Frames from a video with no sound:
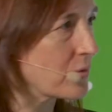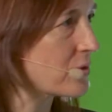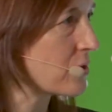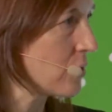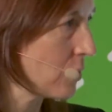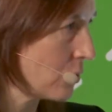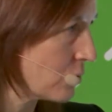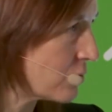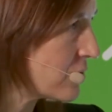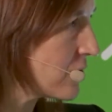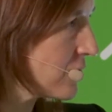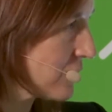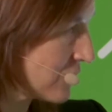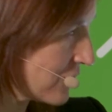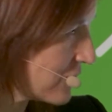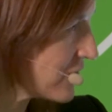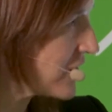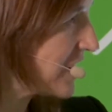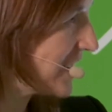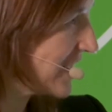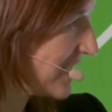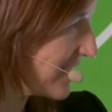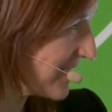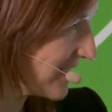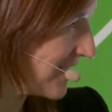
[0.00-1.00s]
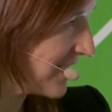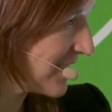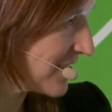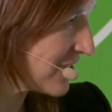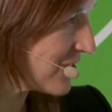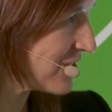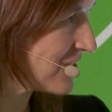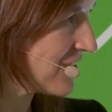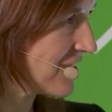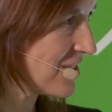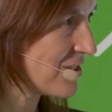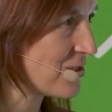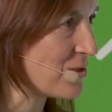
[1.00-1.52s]
of solutions there,
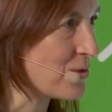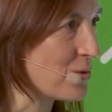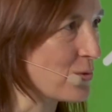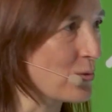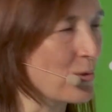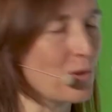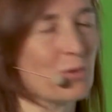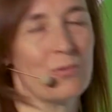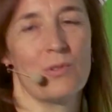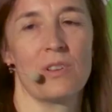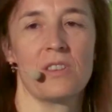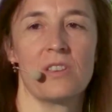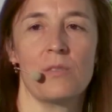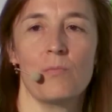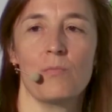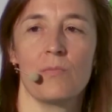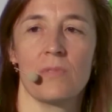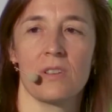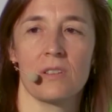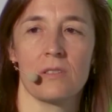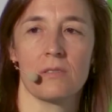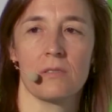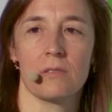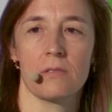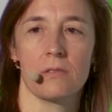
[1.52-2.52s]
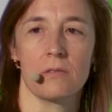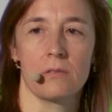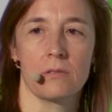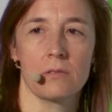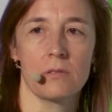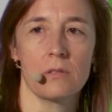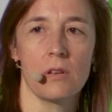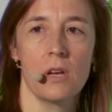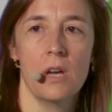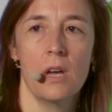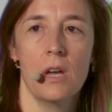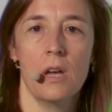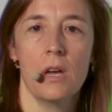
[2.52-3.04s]
as you already
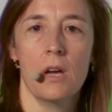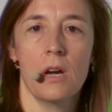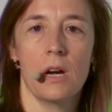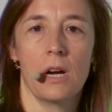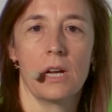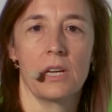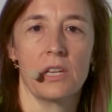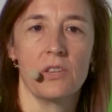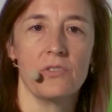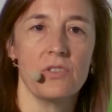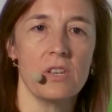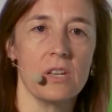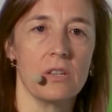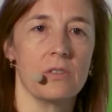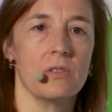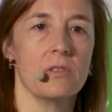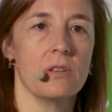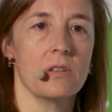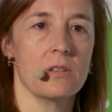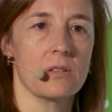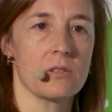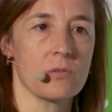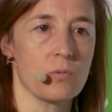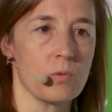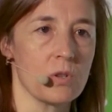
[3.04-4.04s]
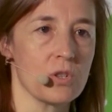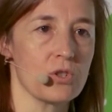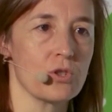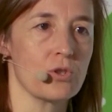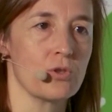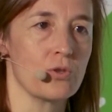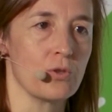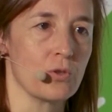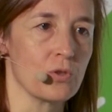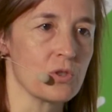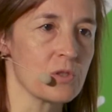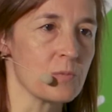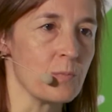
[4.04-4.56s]
mentioned. And indeed, this was
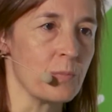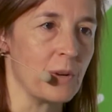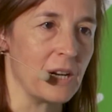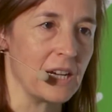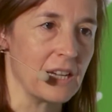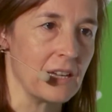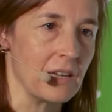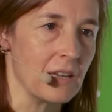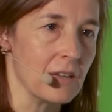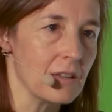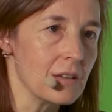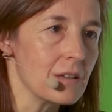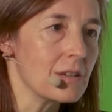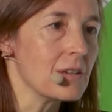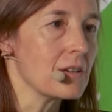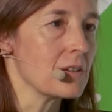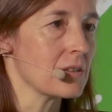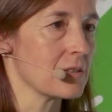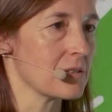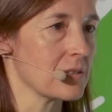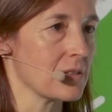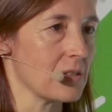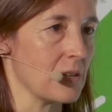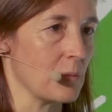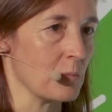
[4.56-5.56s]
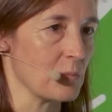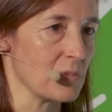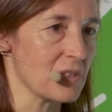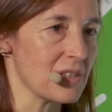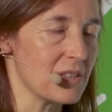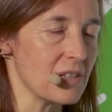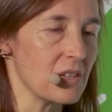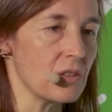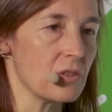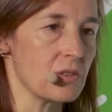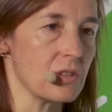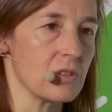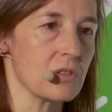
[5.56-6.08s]
used by some
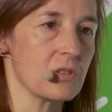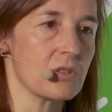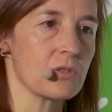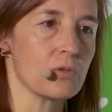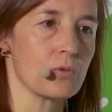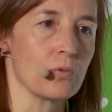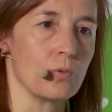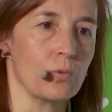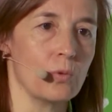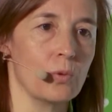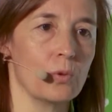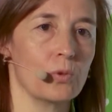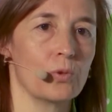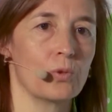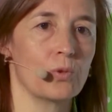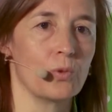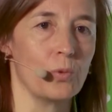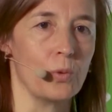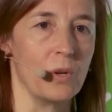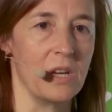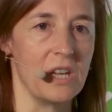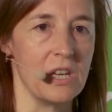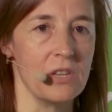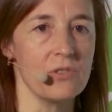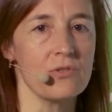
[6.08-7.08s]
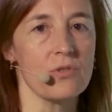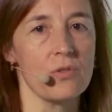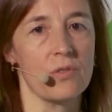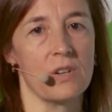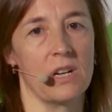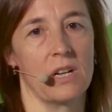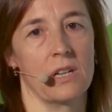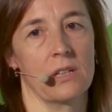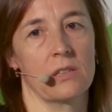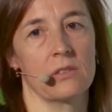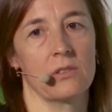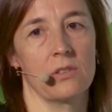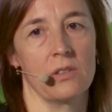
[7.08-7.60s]
cities to
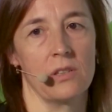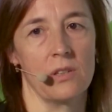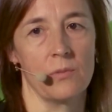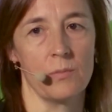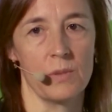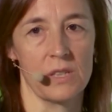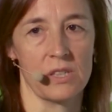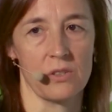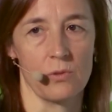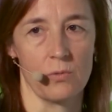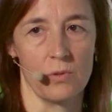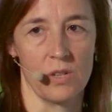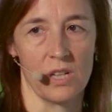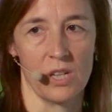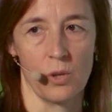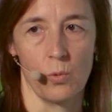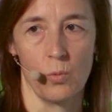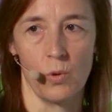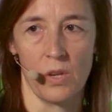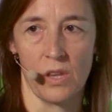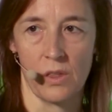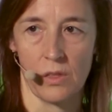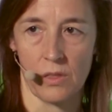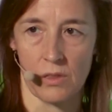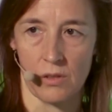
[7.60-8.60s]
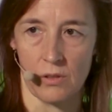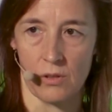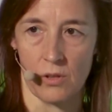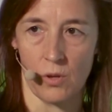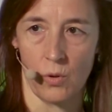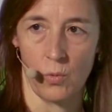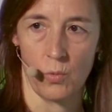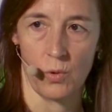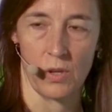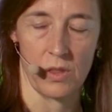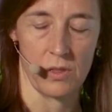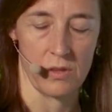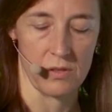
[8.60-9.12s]
interact in a better way with
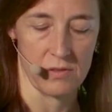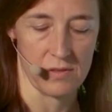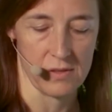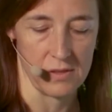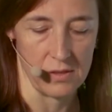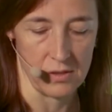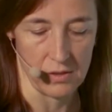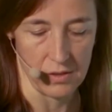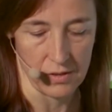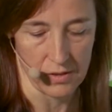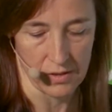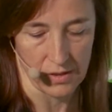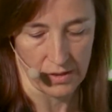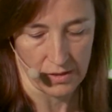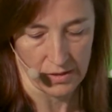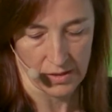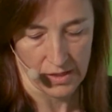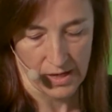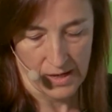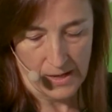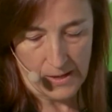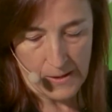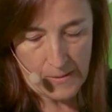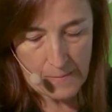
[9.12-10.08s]
the citizens.